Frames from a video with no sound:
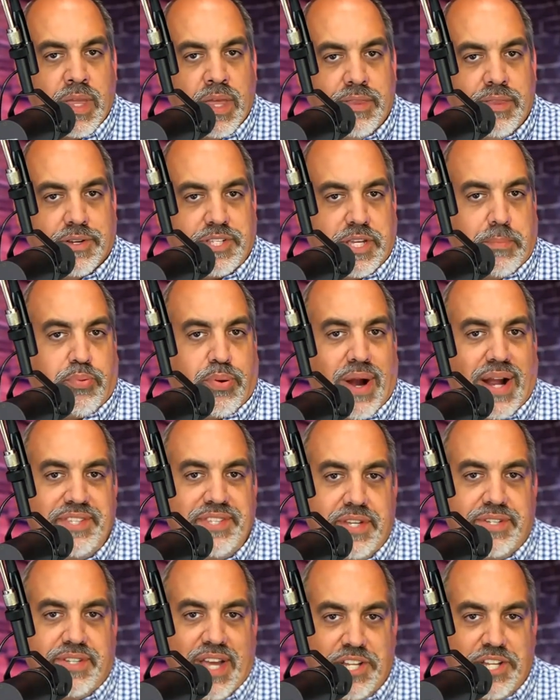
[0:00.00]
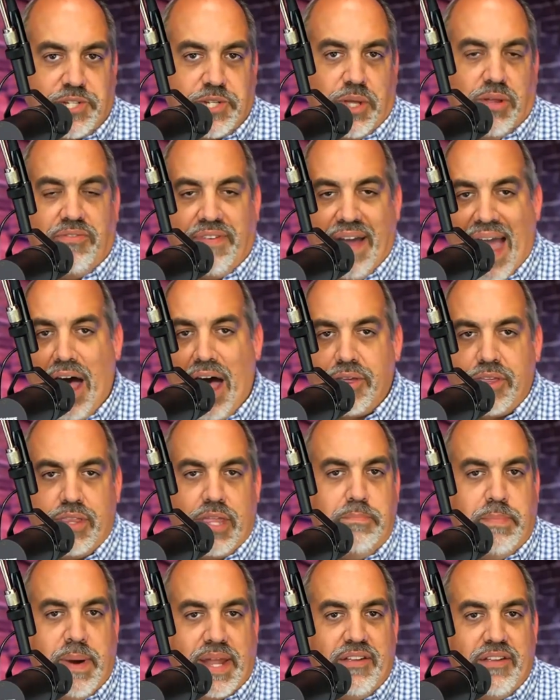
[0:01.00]
there's a precedential value
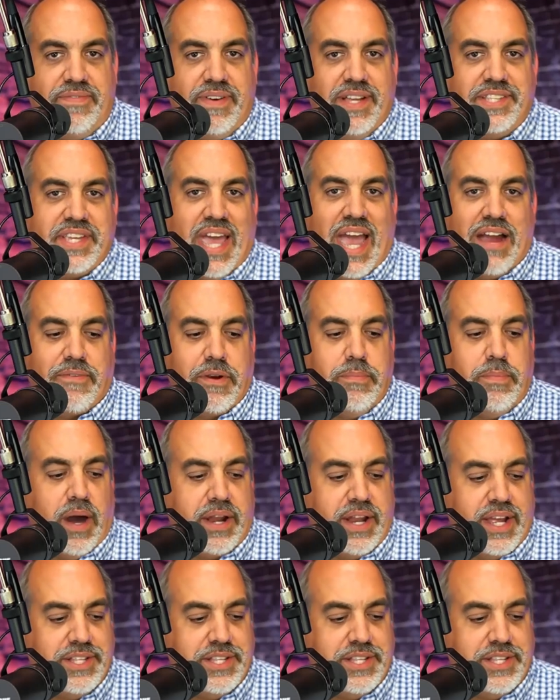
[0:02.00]
that benefits everybody.